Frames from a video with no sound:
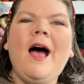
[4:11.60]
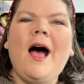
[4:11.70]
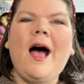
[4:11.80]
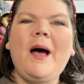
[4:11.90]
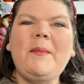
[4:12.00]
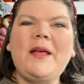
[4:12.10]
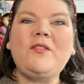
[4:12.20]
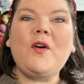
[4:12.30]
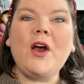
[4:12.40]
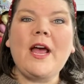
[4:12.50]
As
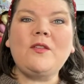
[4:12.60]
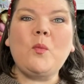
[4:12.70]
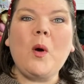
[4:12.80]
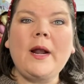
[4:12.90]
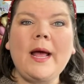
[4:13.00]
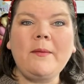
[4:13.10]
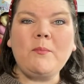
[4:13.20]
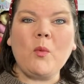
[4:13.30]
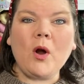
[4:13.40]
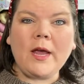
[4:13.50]
far as what
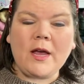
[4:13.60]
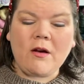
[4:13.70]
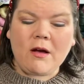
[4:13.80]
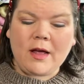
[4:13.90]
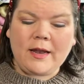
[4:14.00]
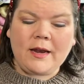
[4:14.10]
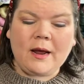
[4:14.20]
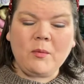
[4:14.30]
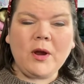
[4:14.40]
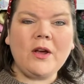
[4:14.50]
I'm working on
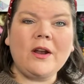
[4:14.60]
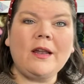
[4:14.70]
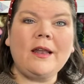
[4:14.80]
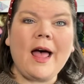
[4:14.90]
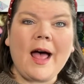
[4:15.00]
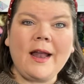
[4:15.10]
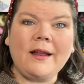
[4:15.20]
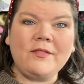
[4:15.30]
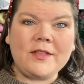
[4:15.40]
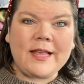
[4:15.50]
a lot
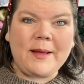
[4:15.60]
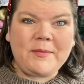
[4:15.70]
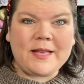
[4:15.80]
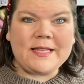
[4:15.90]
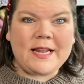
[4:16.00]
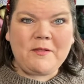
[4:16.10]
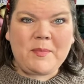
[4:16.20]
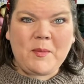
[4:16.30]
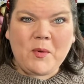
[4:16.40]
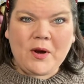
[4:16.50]
of the same things that I've
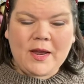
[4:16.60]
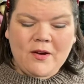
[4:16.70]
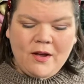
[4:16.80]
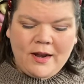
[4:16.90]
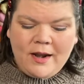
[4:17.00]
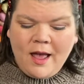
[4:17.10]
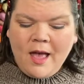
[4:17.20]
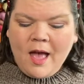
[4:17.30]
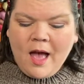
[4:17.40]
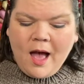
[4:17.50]
been working on.
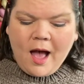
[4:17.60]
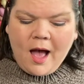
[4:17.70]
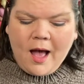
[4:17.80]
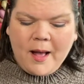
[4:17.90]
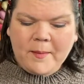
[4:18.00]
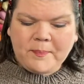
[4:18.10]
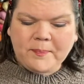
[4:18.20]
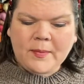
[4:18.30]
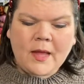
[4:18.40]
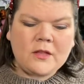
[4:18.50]

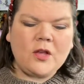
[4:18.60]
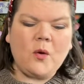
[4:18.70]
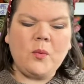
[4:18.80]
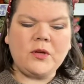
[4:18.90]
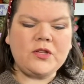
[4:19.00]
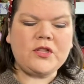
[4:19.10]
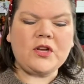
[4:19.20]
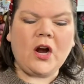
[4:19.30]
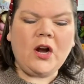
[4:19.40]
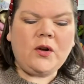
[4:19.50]
So we'll
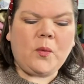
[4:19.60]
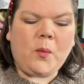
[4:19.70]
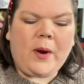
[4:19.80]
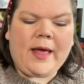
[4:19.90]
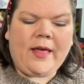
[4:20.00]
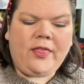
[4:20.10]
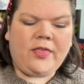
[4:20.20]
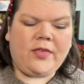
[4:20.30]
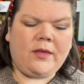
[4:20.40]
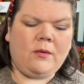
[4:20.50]
start
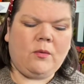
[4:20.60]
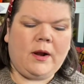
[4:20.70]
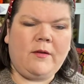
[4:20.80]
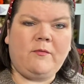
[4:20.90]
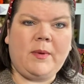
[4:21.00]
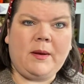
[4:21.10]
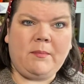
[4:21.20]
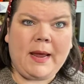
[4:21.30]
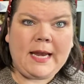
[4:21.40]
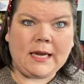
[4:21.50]
with what I've been
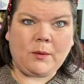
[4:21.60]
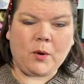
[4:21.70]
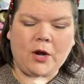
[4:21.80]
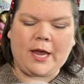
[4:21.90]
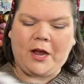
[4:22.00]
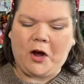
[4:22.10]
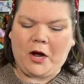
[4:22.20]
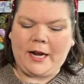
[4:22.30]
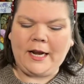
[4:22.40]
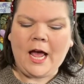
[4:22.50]
mainly working
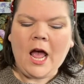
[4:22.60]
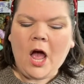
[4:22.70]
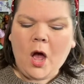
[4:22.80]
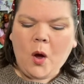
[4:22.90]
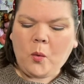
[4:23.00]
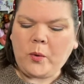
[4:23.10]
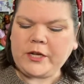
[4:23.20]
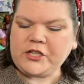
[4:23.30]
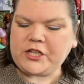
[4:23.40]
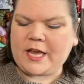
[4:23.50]
on,
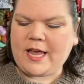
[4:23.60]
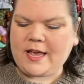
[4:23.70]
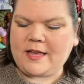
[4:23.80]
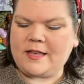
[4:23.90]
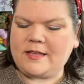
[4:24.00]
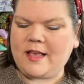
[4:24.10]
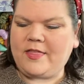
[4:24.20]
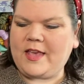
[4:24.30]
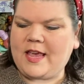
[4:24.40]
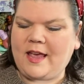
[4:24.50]
which is
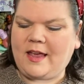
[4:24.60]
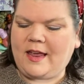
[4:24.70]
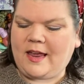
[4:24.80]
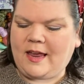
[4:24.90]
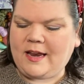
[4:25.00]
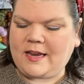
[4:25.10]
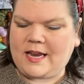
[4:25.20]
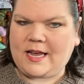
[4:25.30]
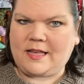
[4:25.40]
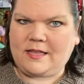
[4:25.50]
the
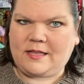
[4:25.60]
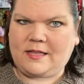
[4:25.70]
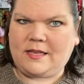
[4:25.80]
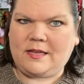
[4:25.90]
Igneous